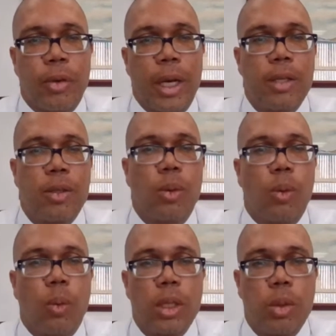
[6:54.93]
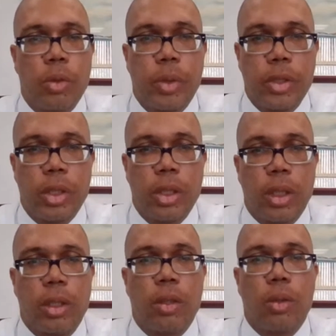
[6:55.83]
Right. So once we
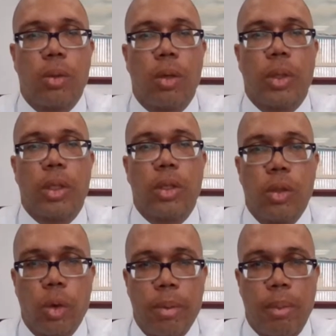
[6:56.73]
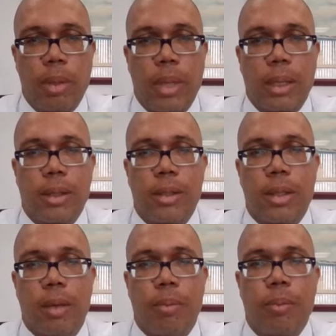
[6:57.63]
transition to our new Republic Bank
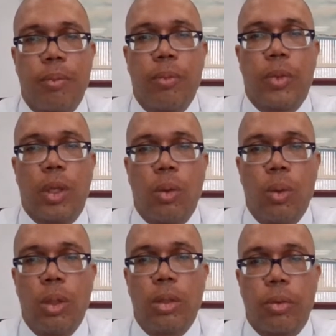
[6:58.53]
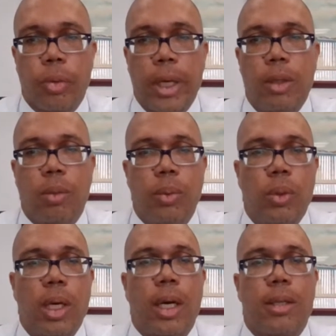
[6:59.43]
system, the old red or
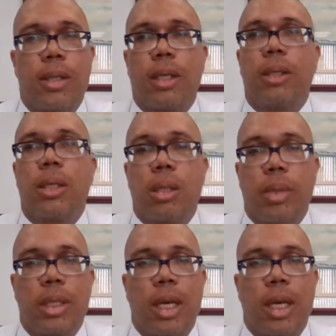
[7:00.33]
blue cards that the customers